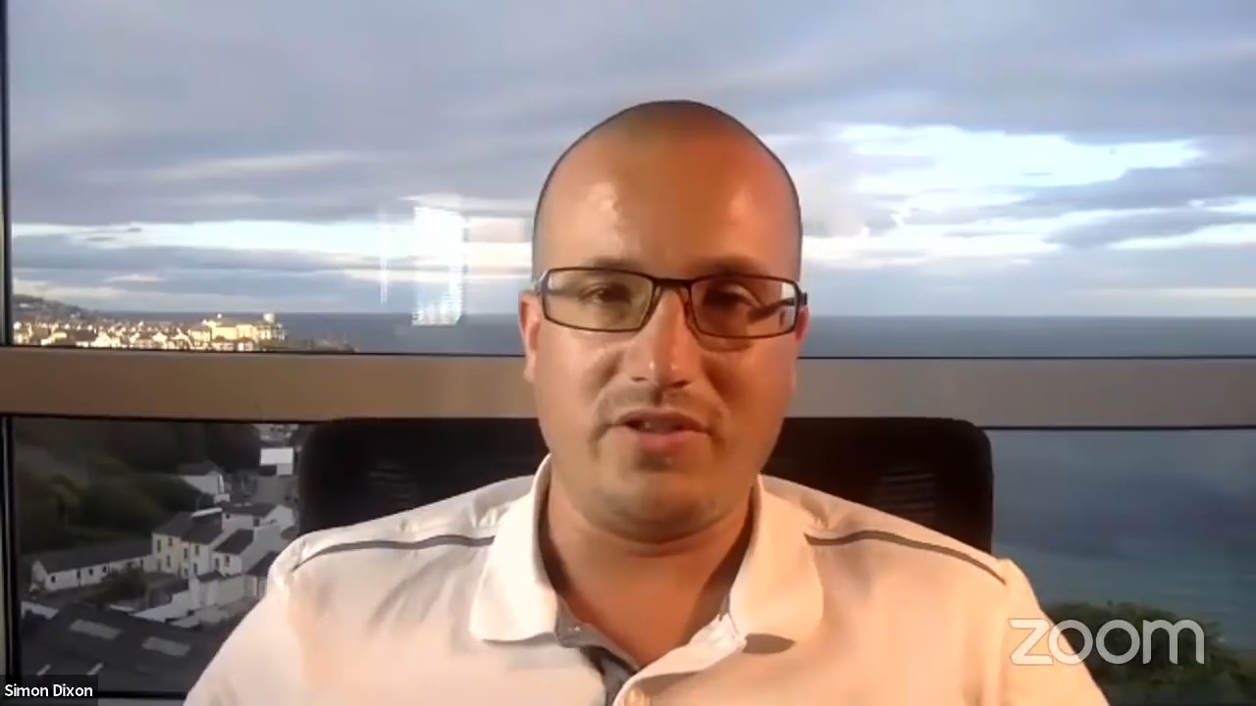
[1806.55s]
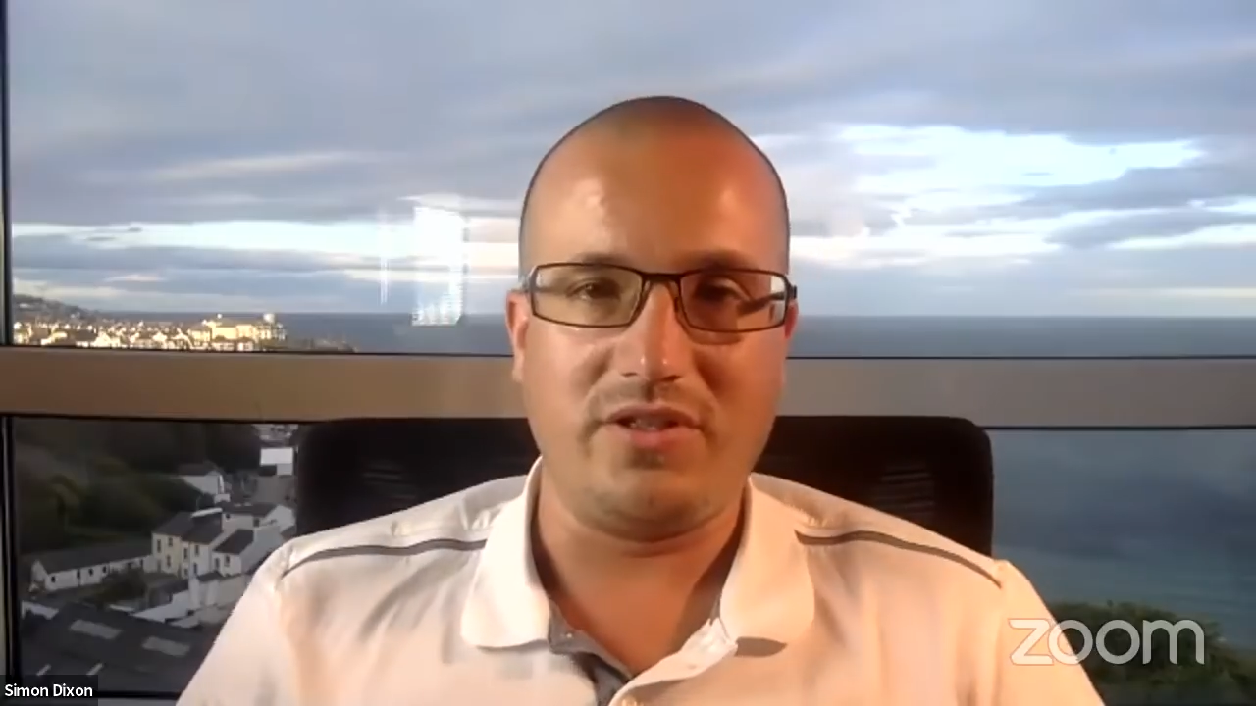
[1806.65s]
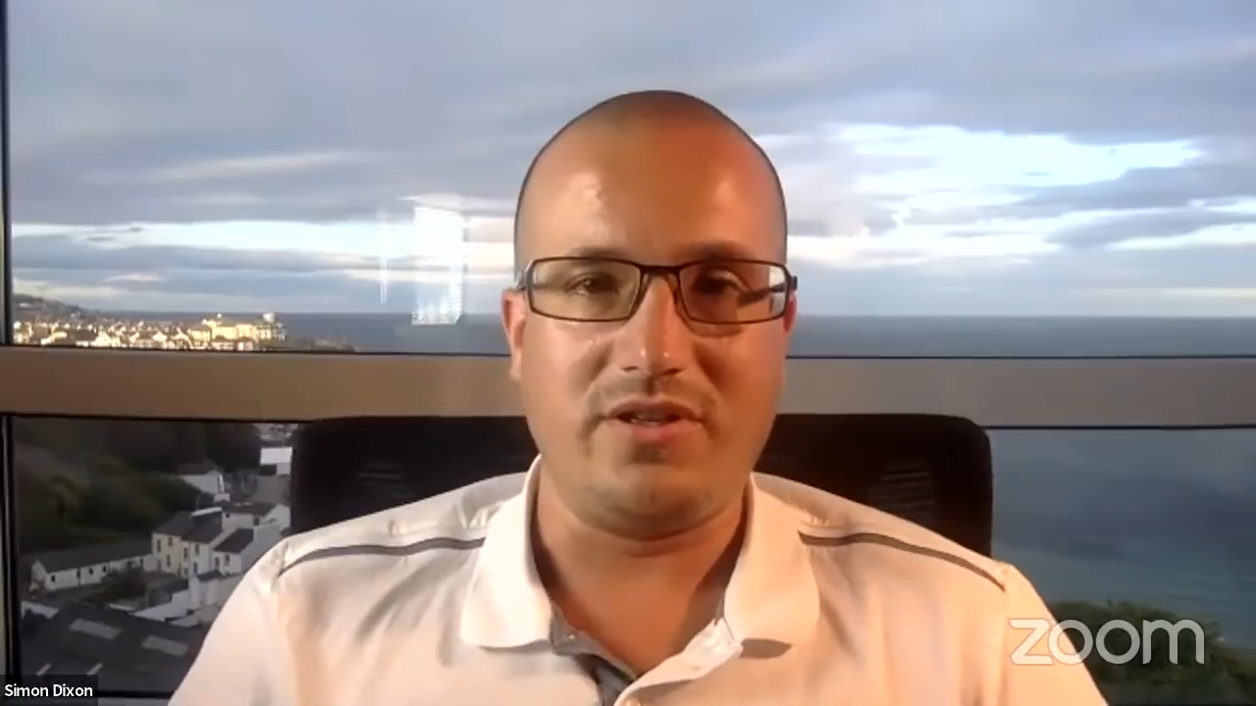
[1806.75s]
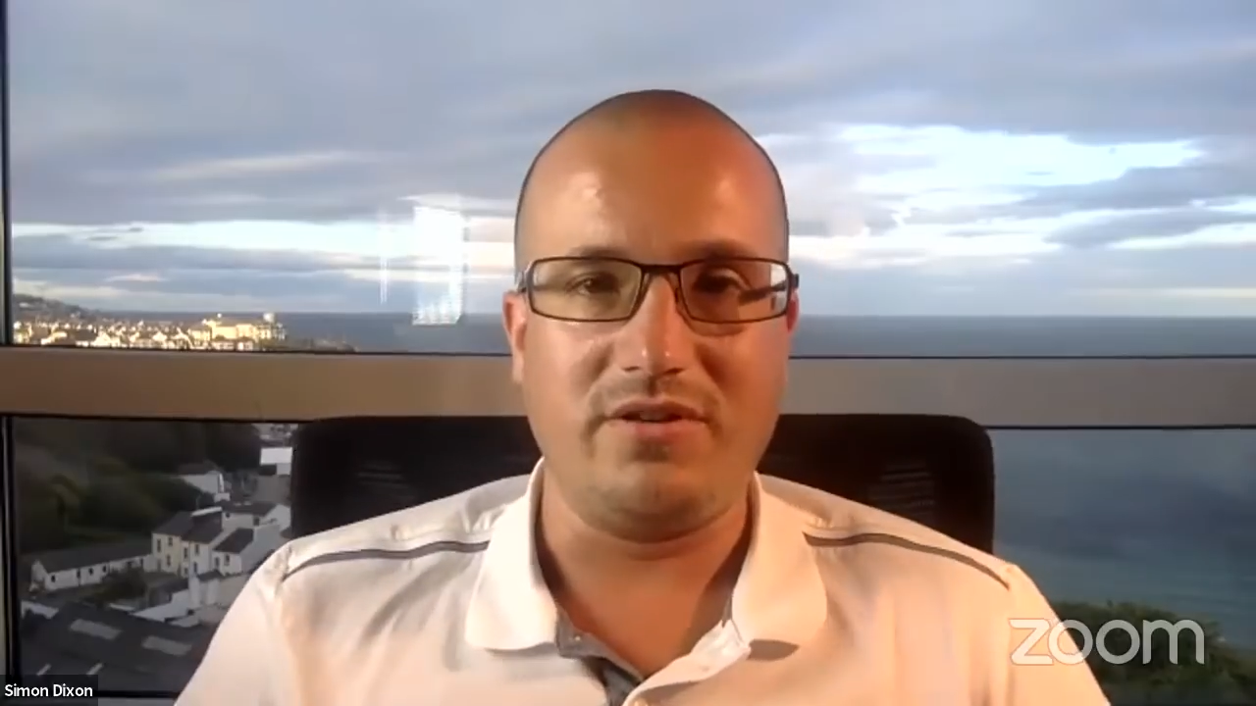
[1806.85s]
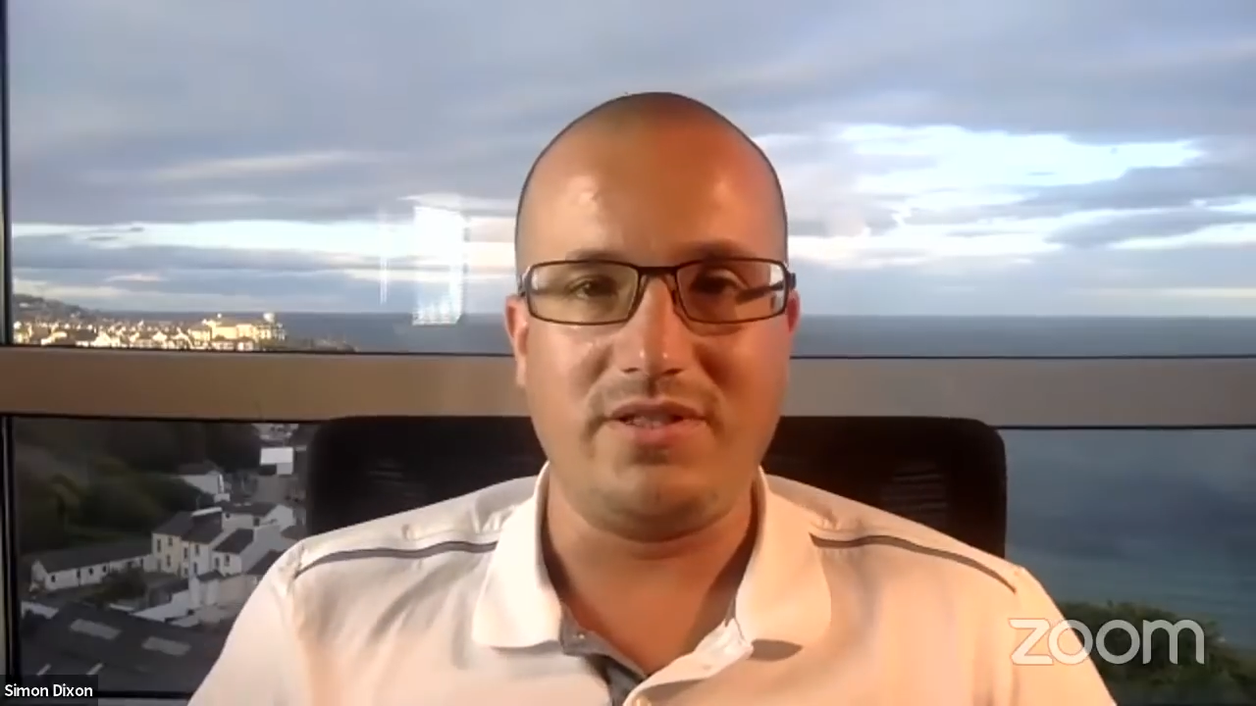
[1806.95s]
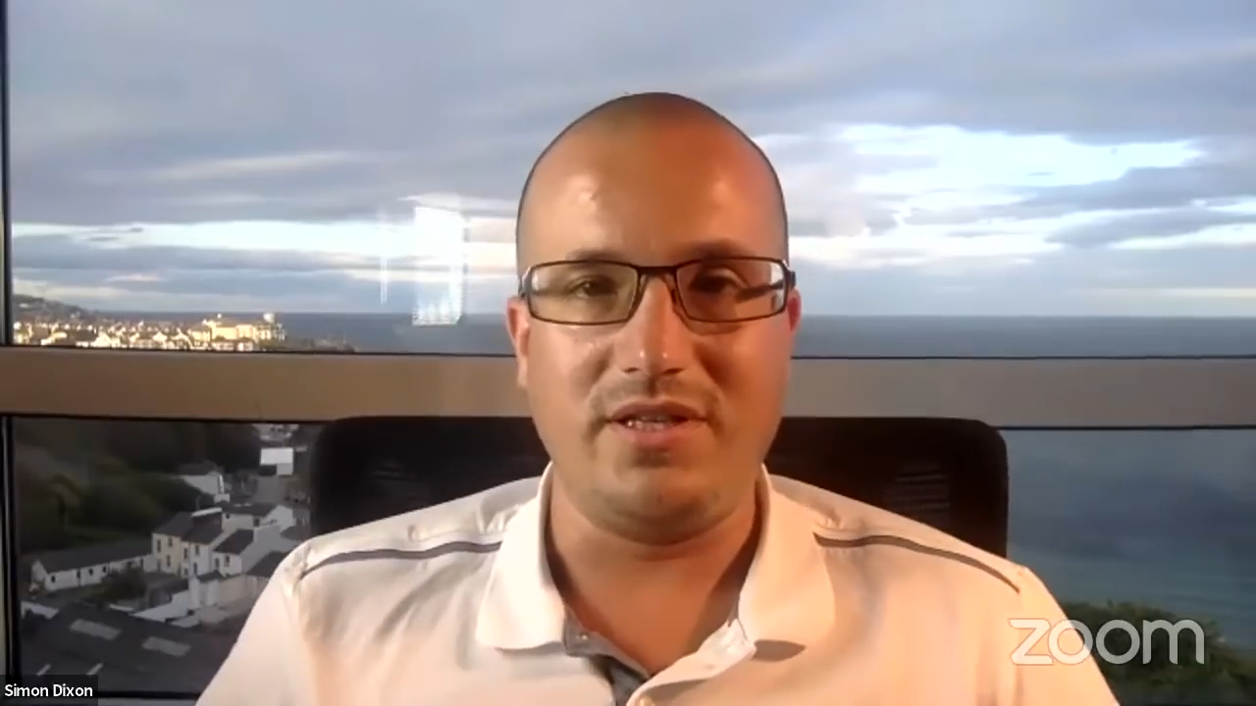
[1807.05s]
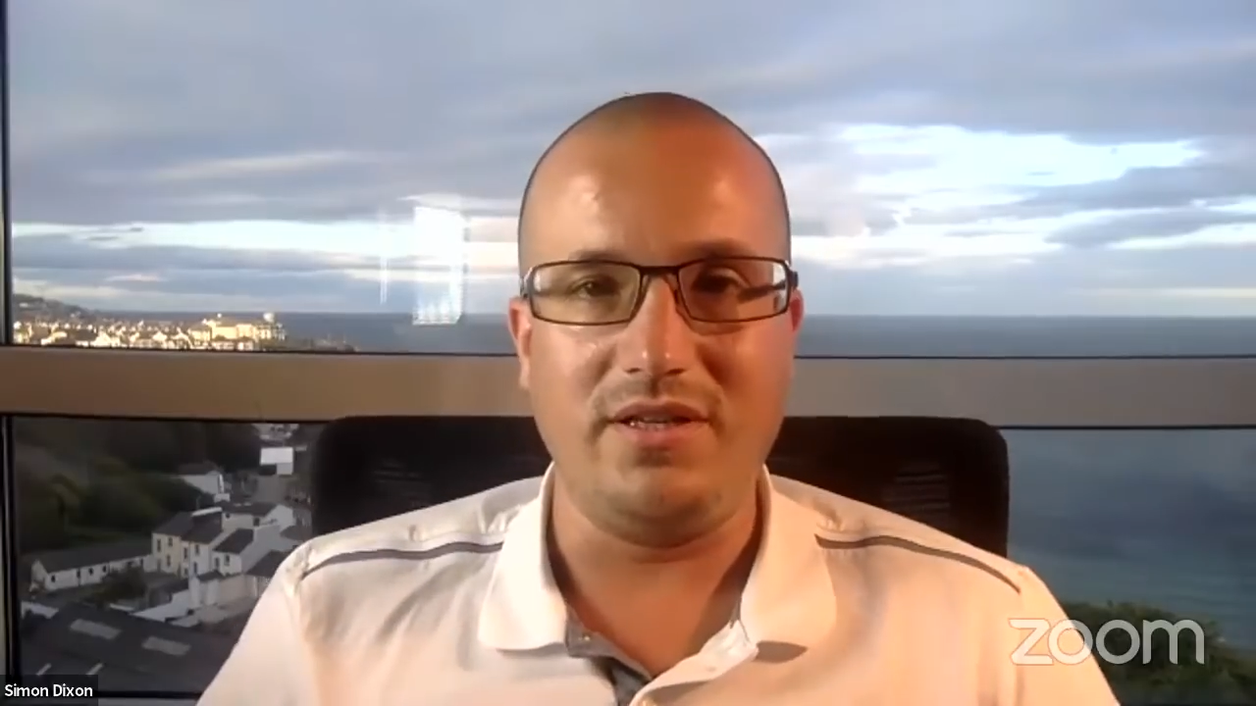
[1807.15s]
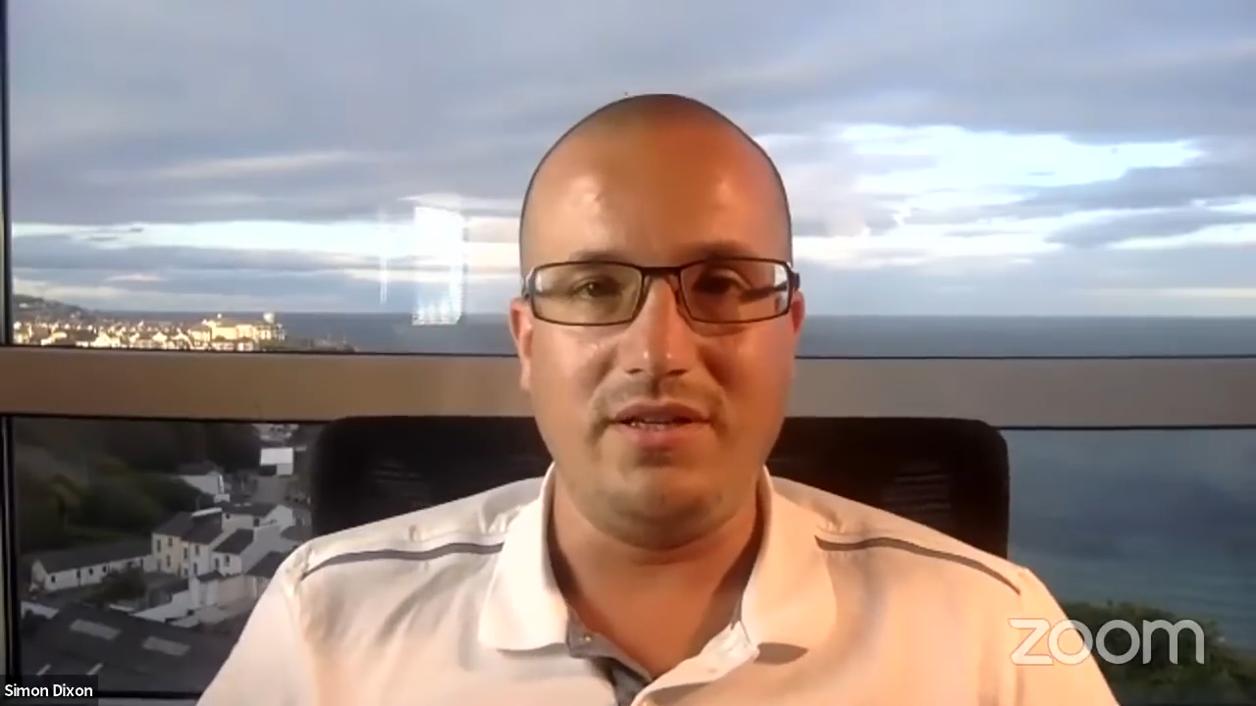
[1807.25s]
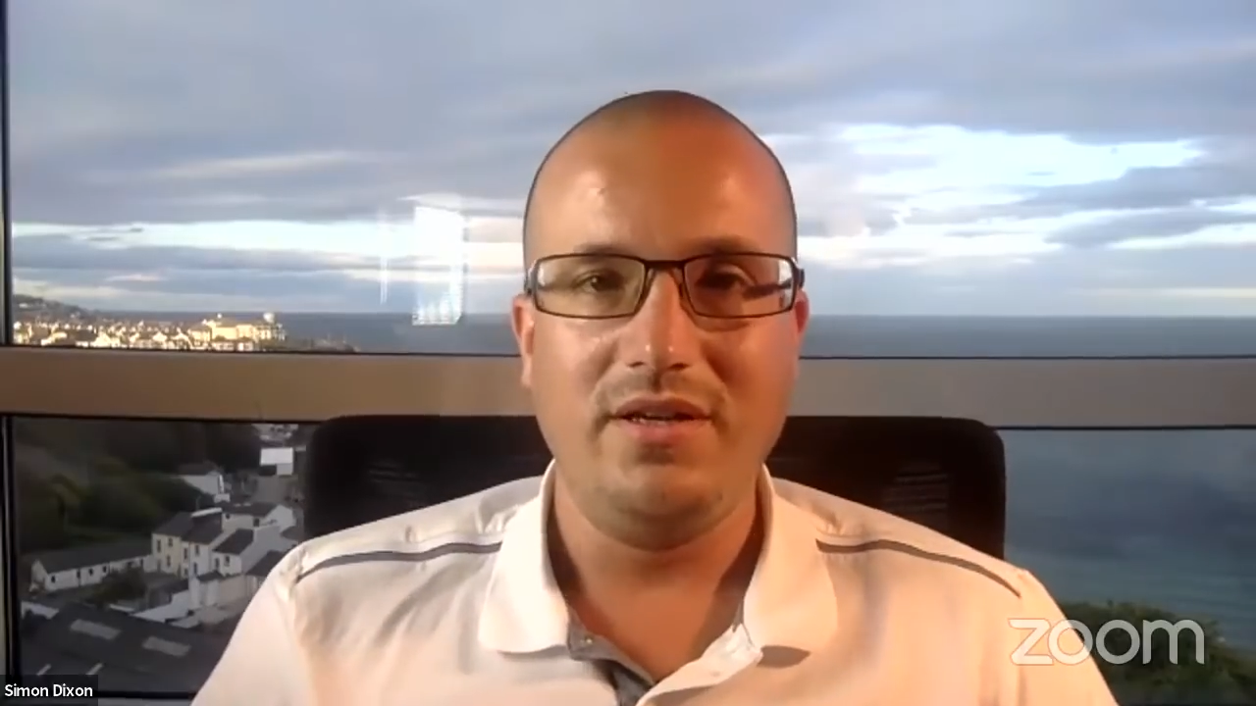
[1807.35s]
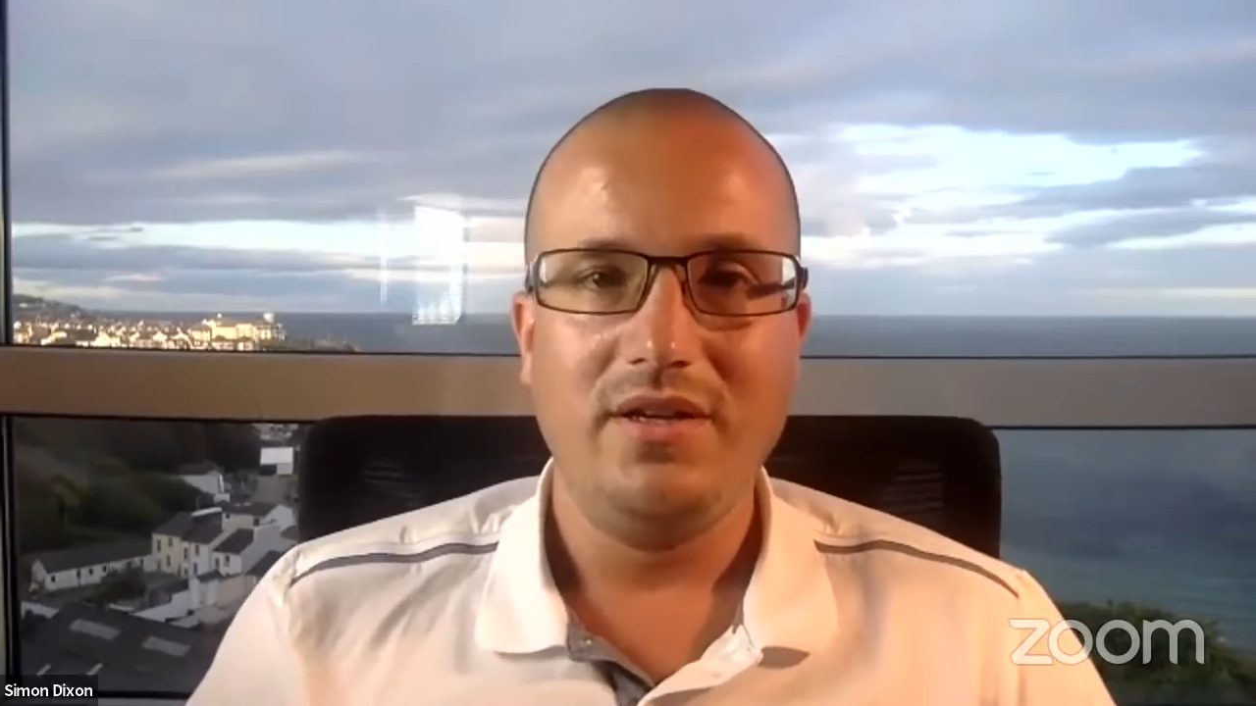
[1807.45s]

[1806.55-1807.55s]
security.